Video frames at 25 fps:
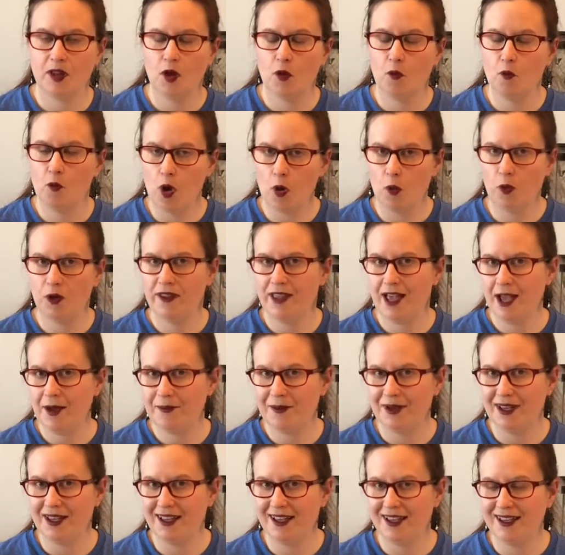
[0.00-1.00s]
what would that
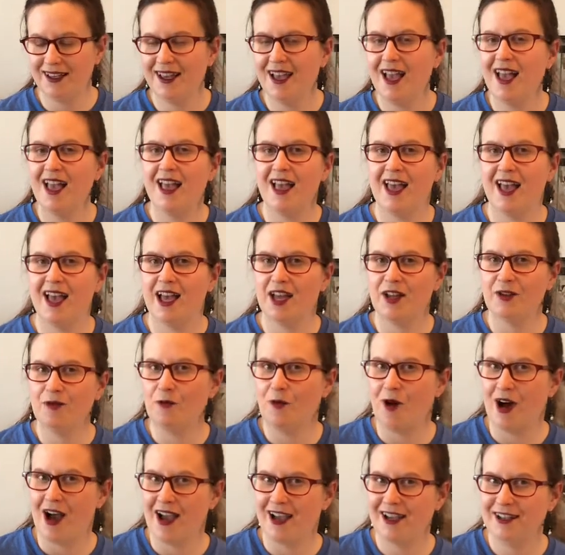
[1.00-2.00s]
be and
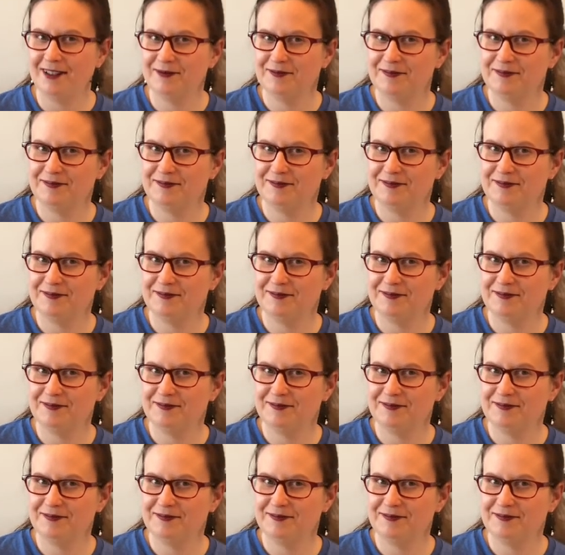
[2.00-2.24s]
why?